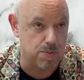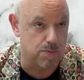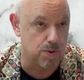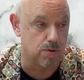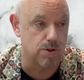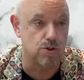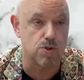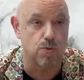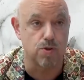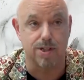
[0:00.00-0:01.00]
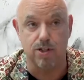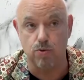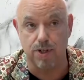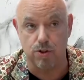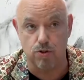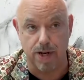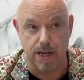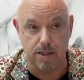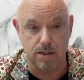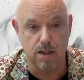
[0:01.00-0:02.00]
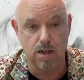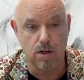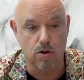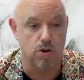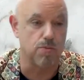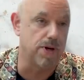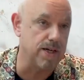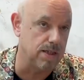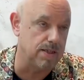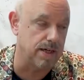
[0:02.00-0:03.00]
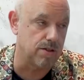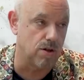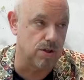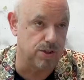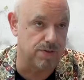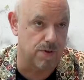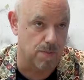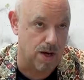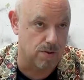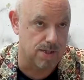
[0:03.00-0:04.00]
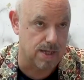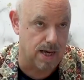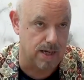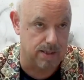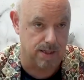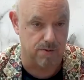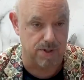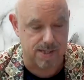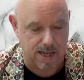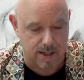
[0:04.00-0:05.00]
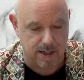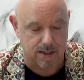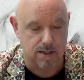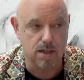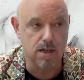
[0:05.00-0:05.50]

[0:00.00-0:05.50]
People were just mostly doing trade or bringing technology from outside and reselling it.